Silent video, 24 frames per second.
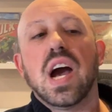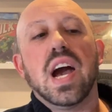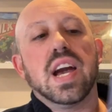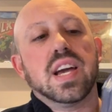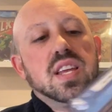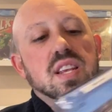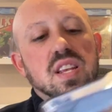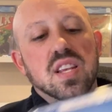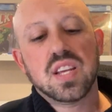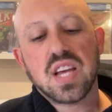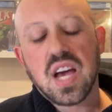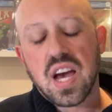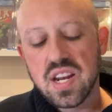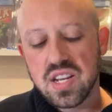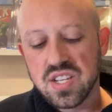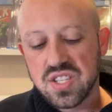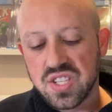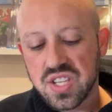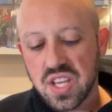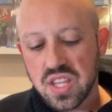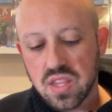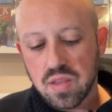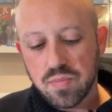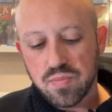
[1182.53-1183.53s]
I can kind of
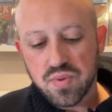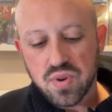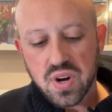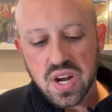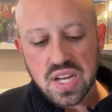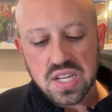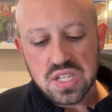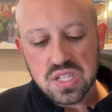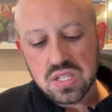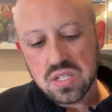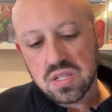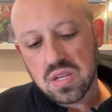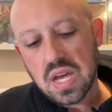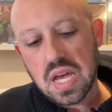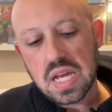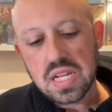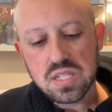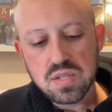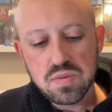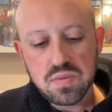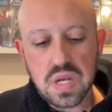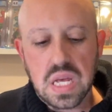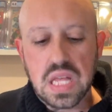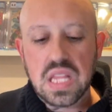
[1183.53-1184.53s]
set the price
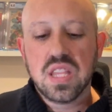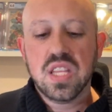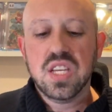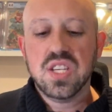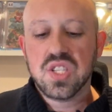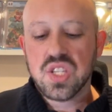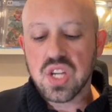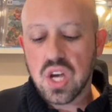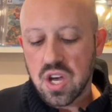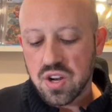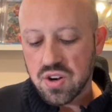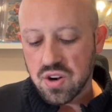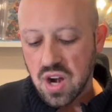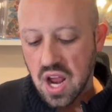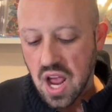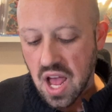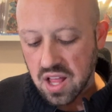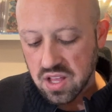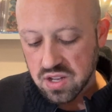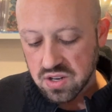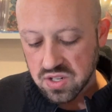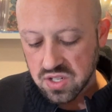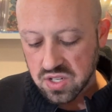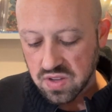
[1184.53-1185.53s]
at least
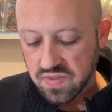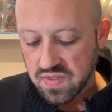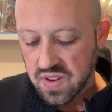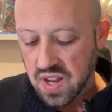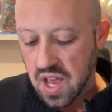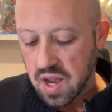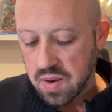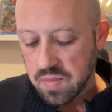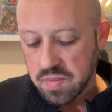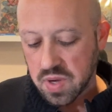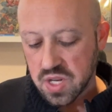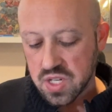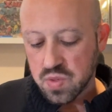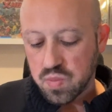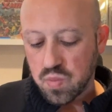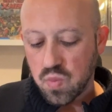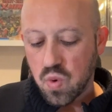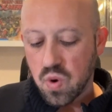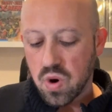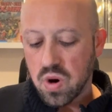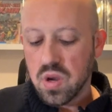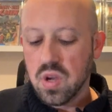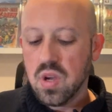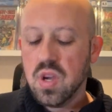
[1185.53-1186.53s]
$100, if not much
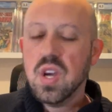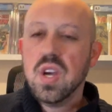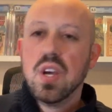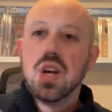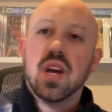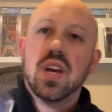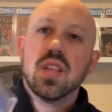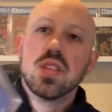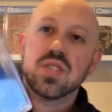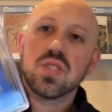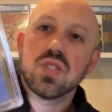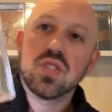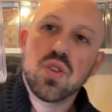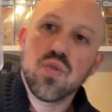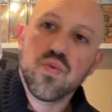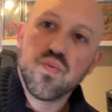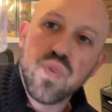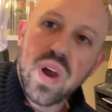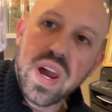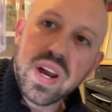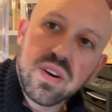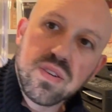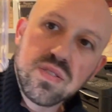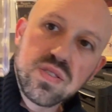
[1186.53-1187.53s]
more. This is the
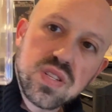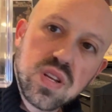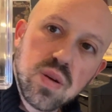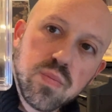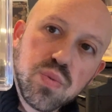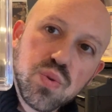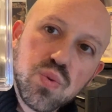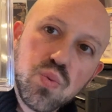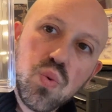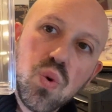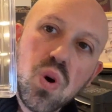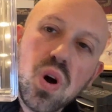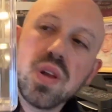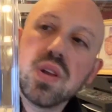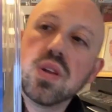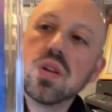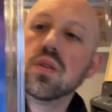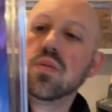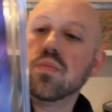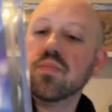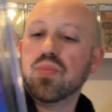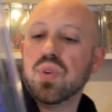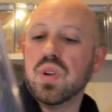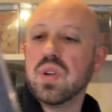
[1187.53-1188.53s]
Wreckers number 1.
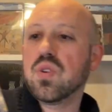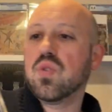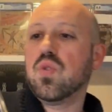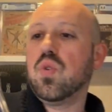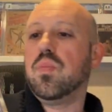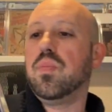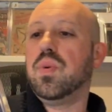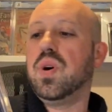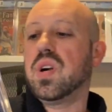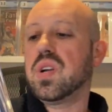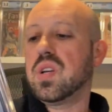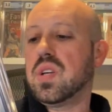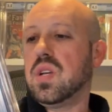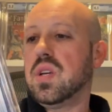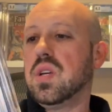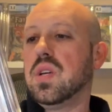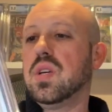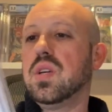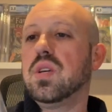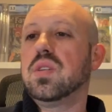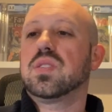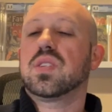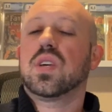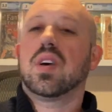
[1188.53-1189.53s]
Pretty cool book.
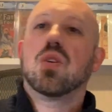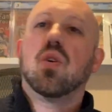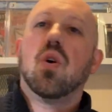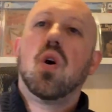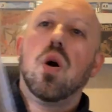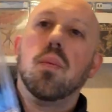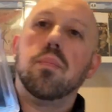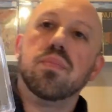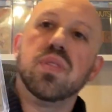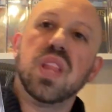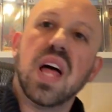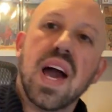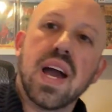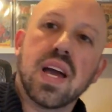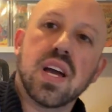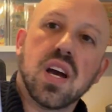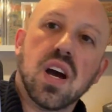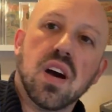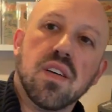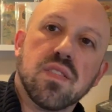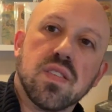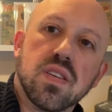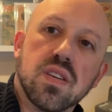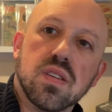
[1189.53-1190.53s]
It's got an all black
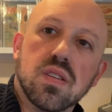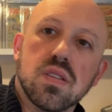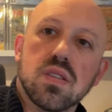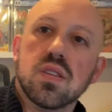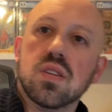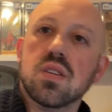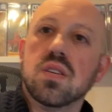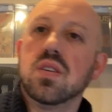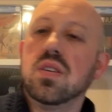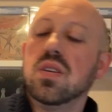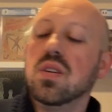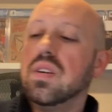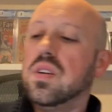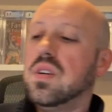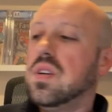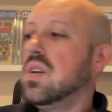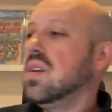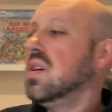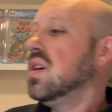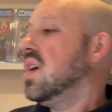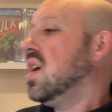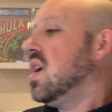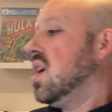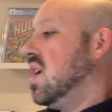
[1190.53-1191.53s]
cover.
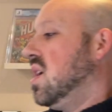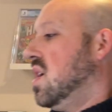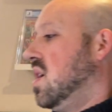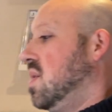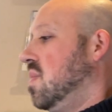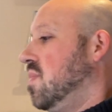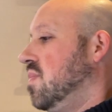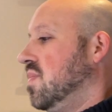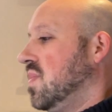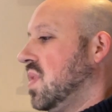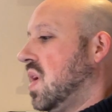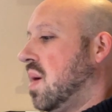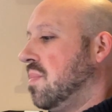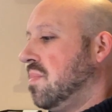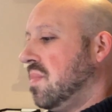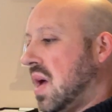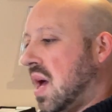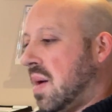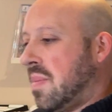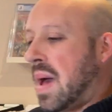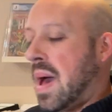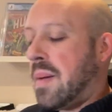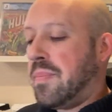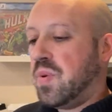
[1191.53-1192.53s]
I'm
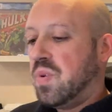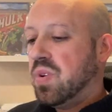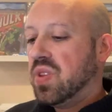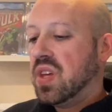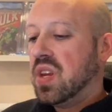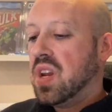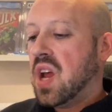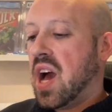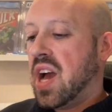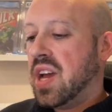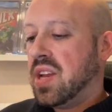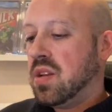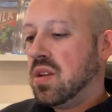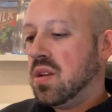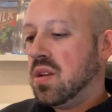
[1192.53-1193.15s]
happy with a 9.